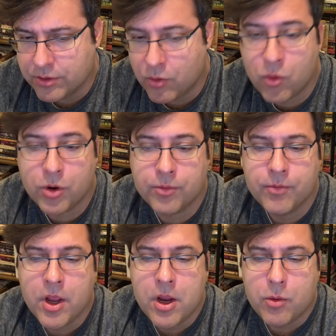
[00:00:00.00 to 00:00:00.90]
Or,
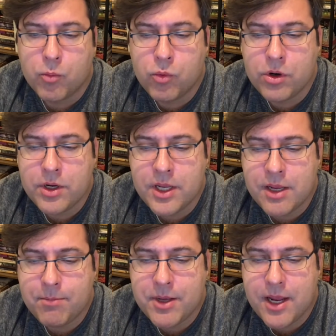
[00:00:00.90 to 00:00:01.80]
"Would he
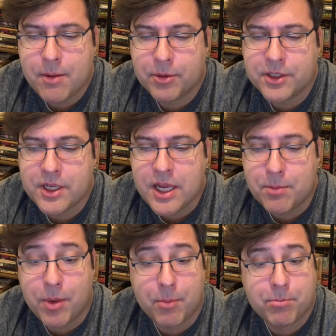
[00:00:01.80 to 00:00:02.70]
be able to
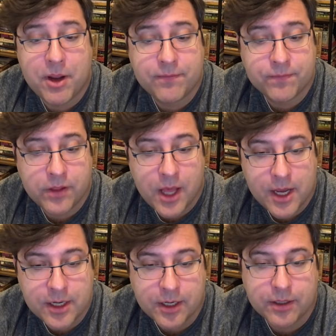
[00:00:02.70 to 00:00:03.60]
keep up by
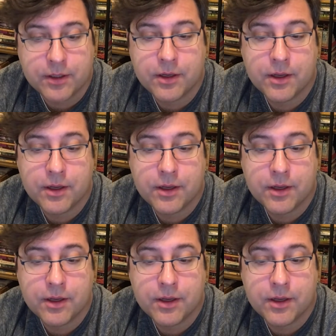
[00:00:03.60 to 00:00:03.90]
flying?"